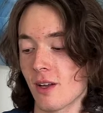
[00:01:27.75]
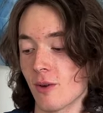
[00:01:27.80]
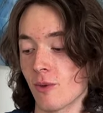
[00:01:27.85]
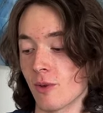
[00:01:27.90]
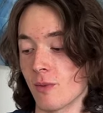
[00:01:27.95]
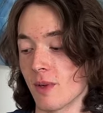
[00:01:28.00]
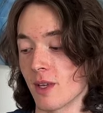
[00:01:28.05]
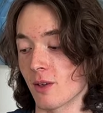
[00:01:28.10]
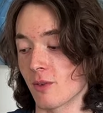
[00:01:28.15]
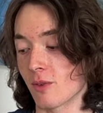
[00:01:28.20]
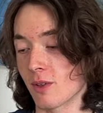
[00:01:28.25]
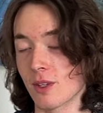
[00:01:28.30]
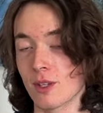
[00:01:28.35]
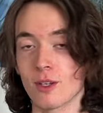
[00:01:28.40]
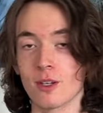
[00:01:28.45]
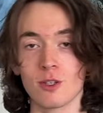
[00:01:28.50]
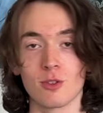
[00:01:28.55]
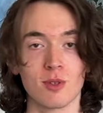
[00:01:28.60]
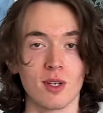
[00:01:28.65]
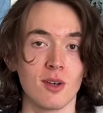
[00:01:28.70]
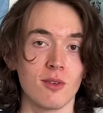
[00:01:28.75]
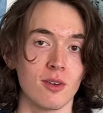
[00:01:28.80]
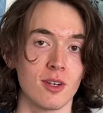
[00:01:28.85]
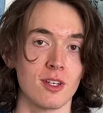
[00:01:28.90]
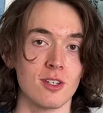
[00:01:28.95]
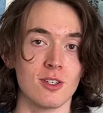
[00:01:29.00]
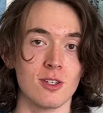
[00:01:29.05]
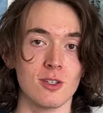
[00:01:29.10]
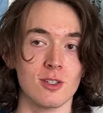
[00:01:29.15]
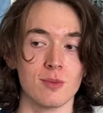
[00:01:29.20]
would make really good trail
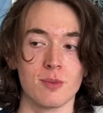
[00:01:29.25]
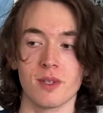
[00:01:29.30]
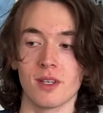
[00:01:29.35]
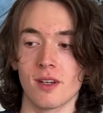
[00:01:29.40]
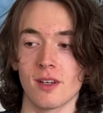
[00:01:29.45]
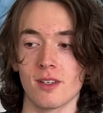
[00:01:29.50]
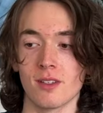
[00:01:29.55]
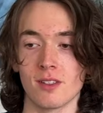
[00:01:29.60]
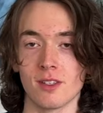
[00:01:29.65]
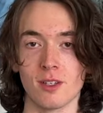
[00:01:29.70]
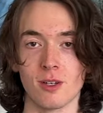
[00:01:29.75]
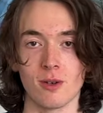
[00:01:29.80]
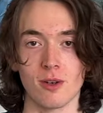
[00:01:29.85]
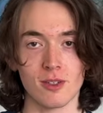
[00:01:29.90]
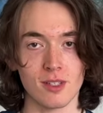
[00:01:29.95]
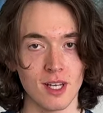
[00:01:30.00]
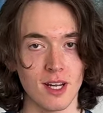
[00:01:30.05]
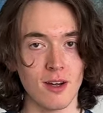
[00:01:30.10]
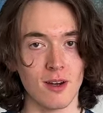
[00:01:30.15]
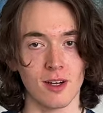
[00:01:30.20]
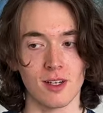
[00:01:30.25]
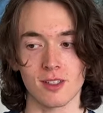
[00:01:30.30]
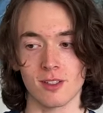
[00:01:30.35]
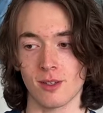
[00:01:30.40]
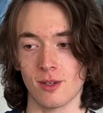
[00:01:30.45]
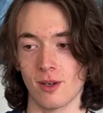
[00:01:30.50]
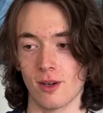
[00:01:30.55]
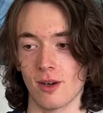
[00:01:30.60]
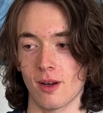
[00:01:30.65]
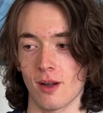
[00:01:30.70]
running shoes because you know Arc'teryx
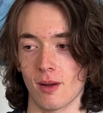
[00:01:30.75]
are